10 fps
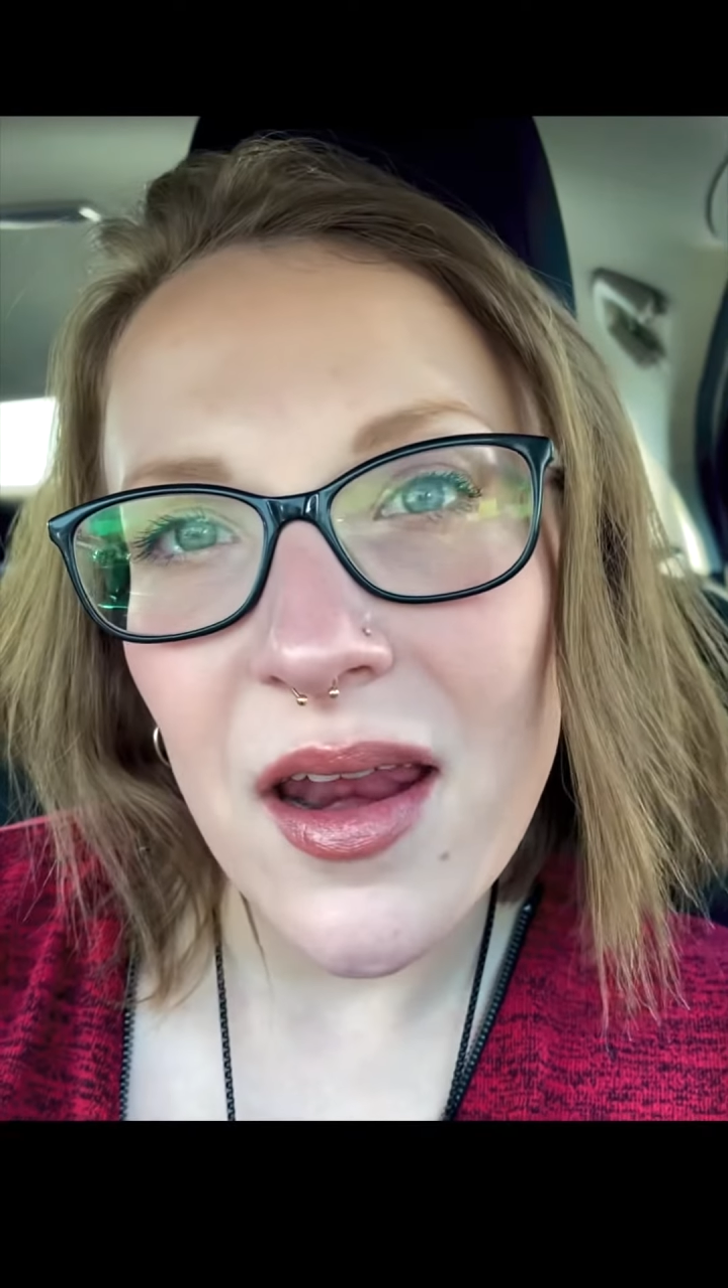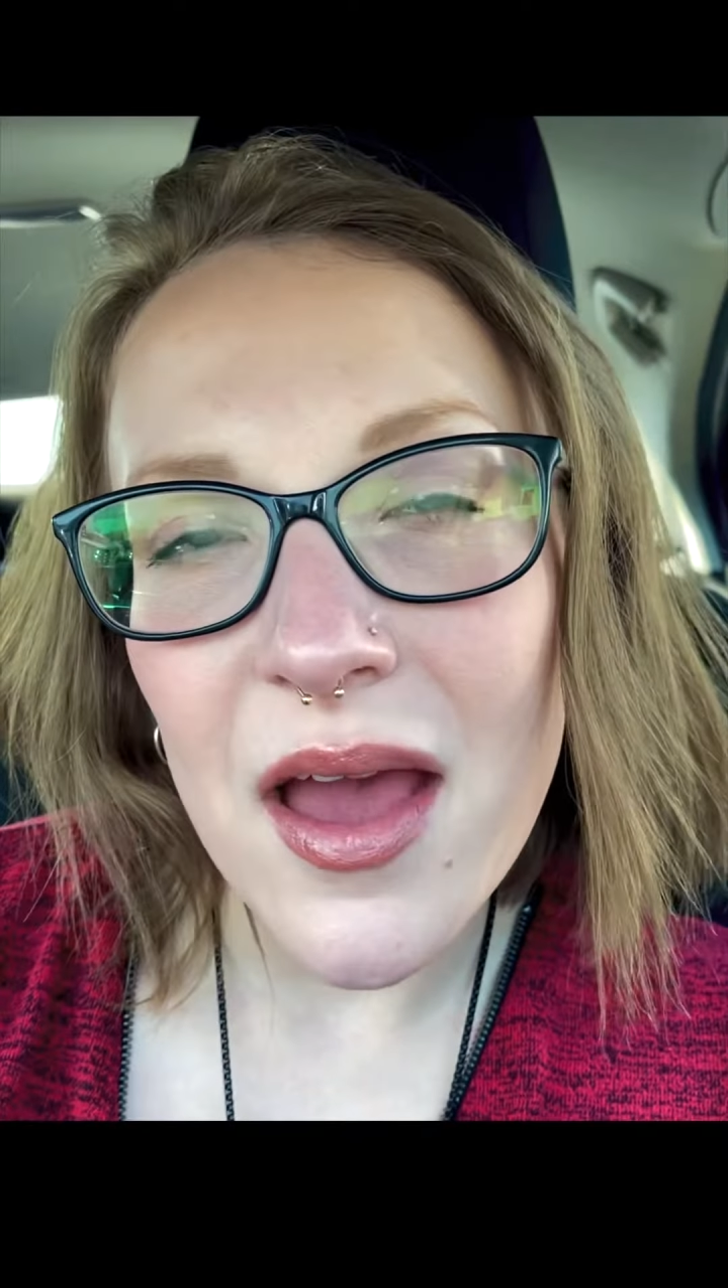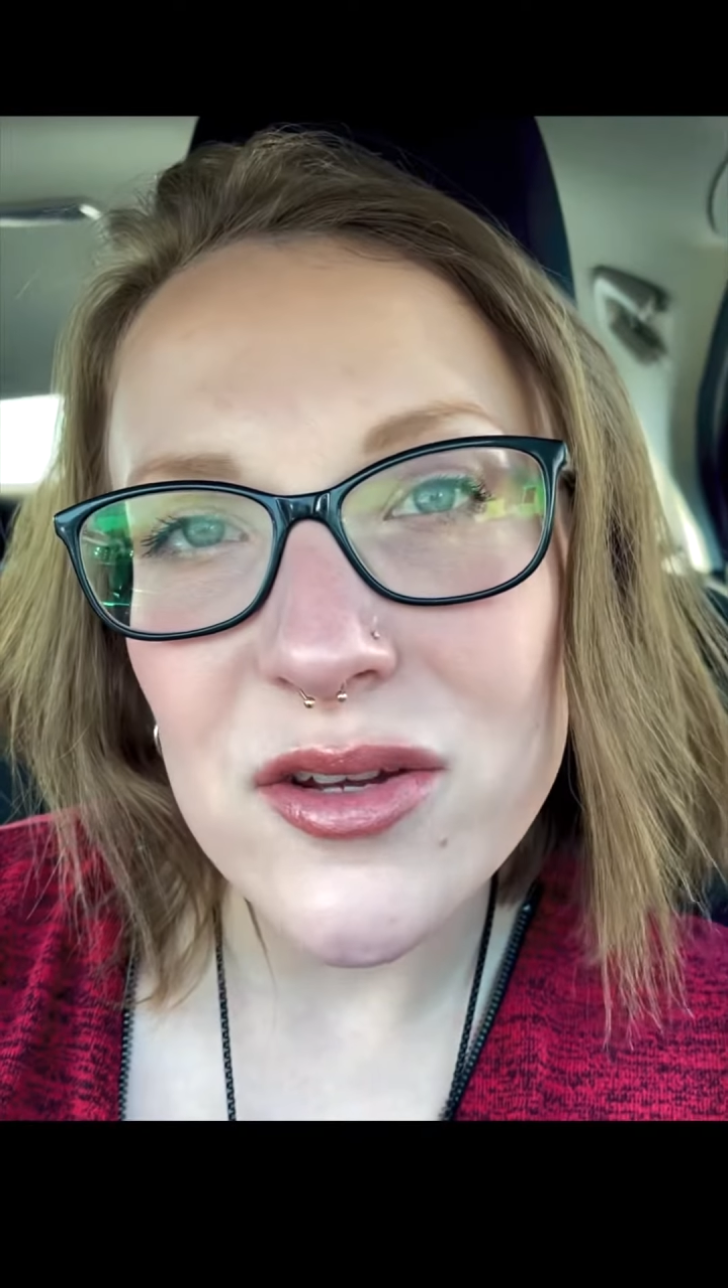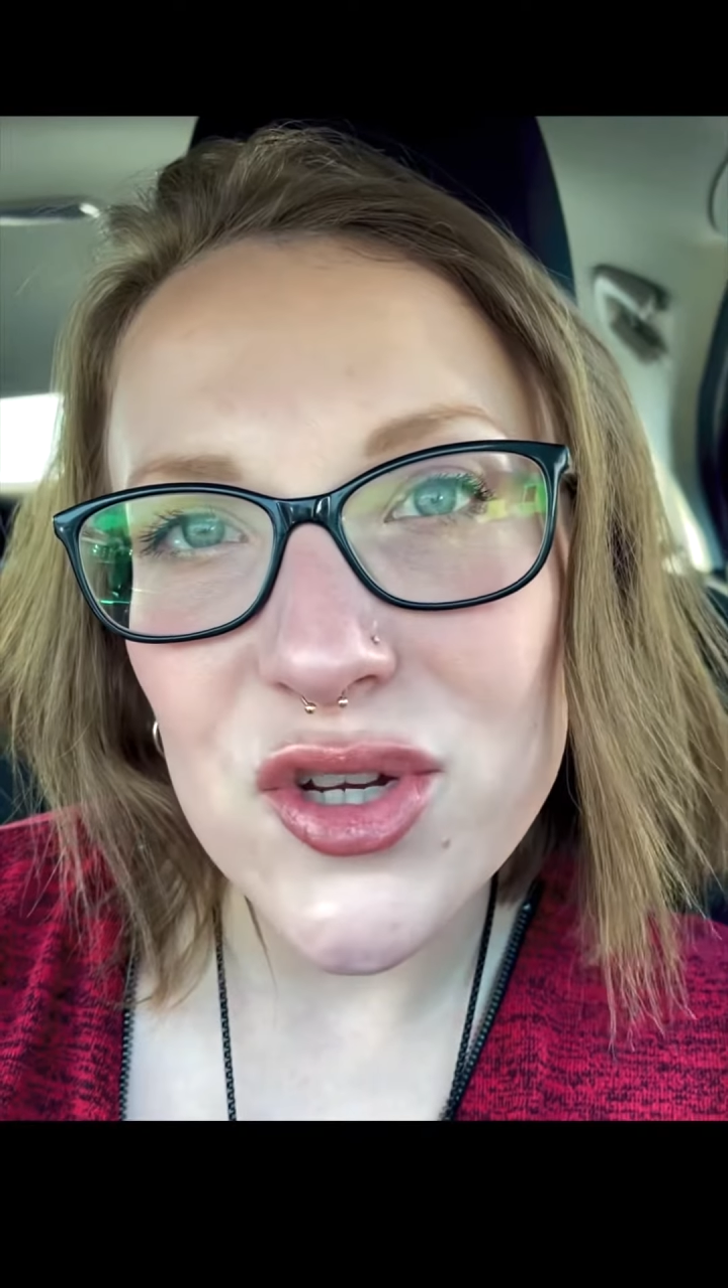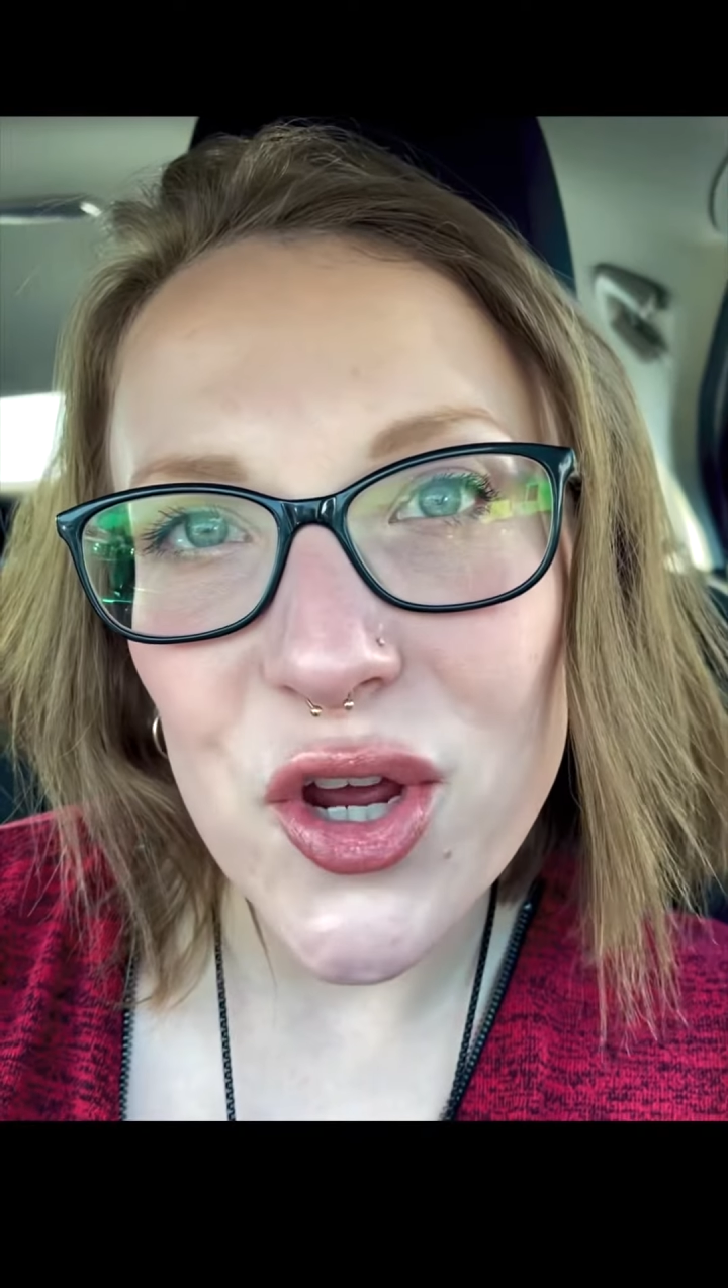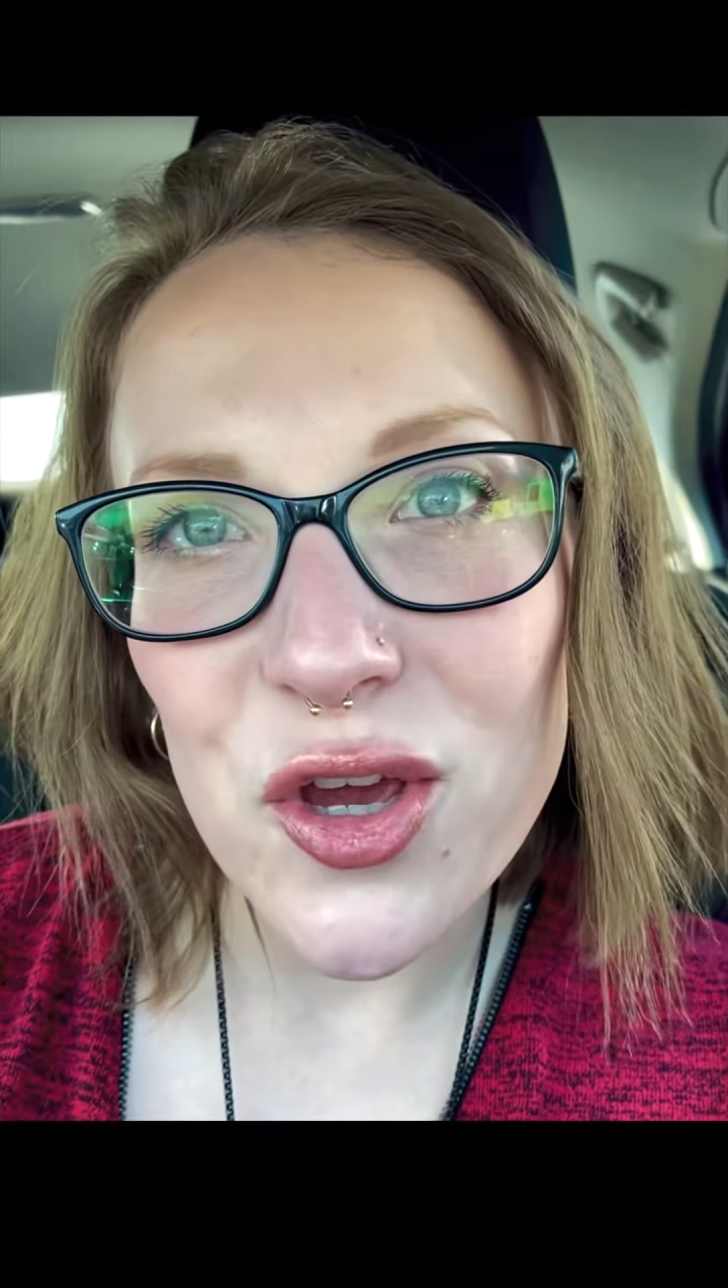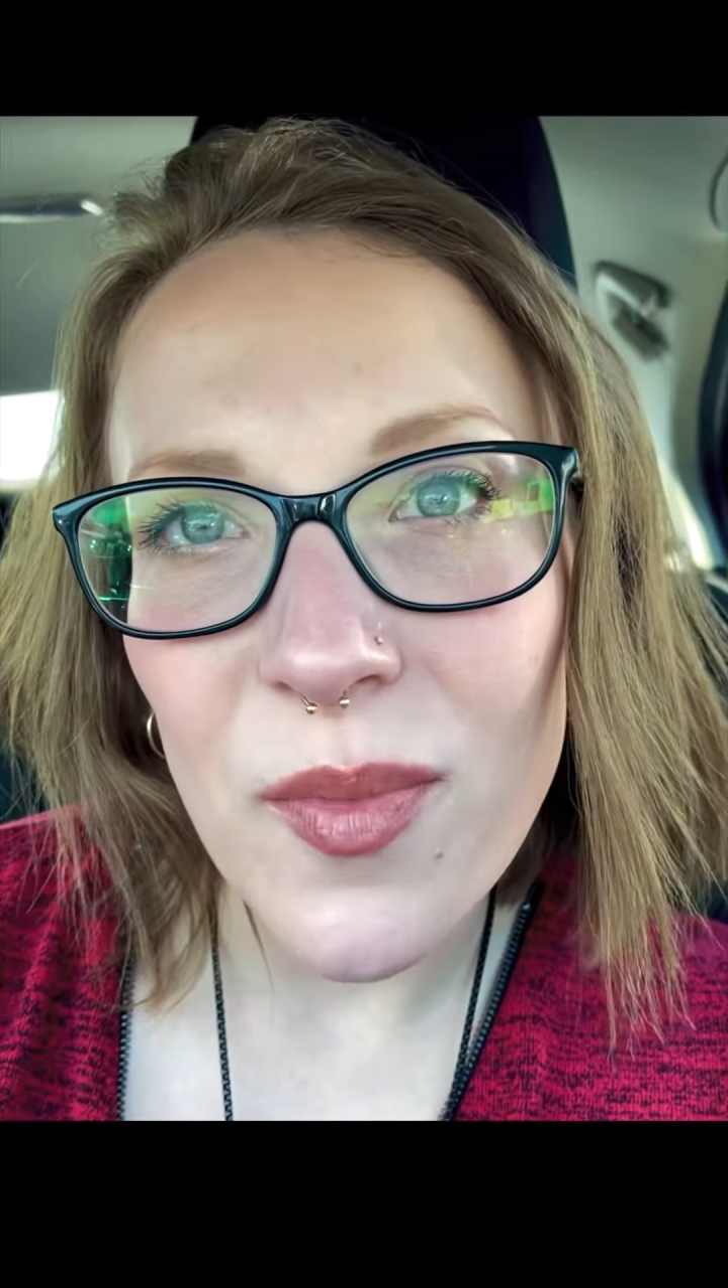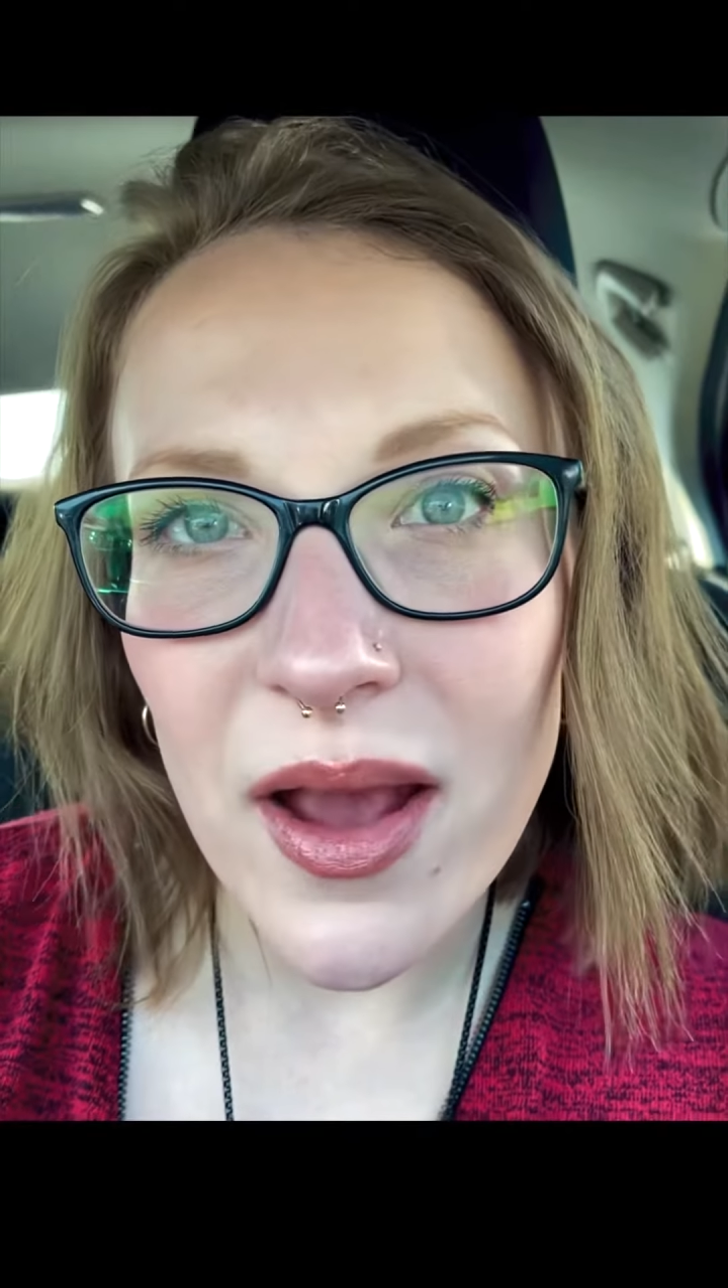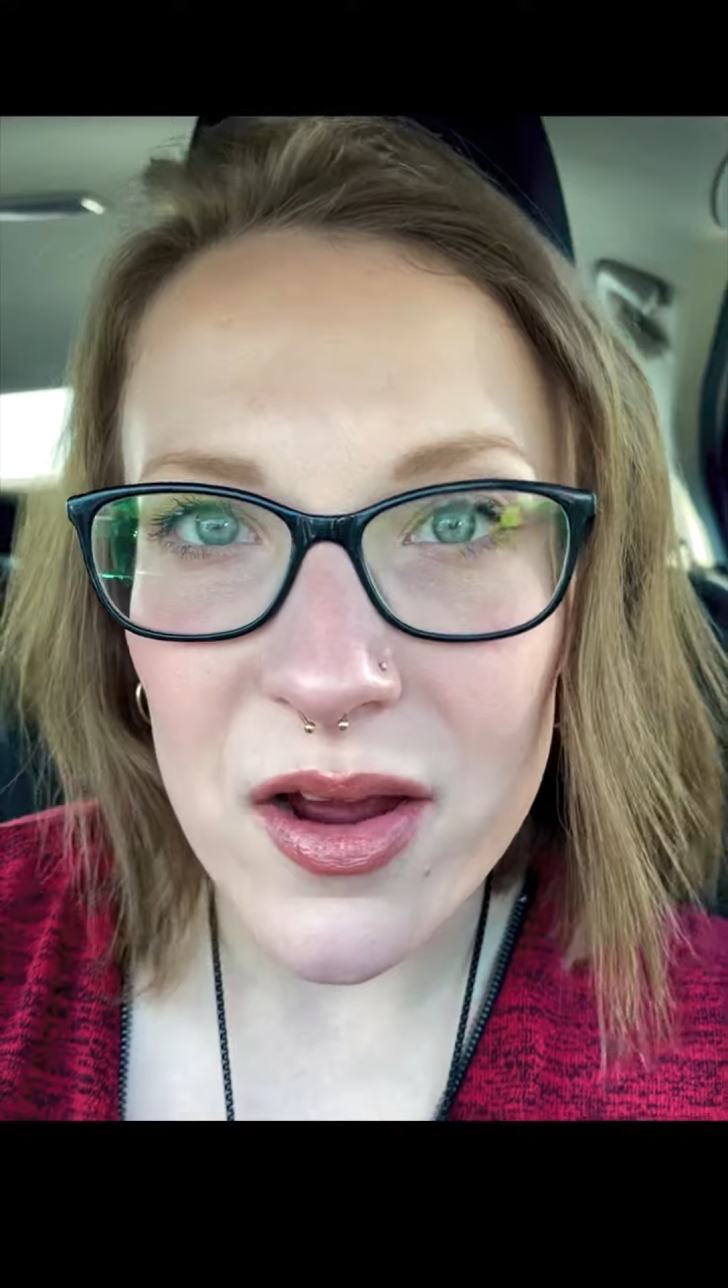and show you my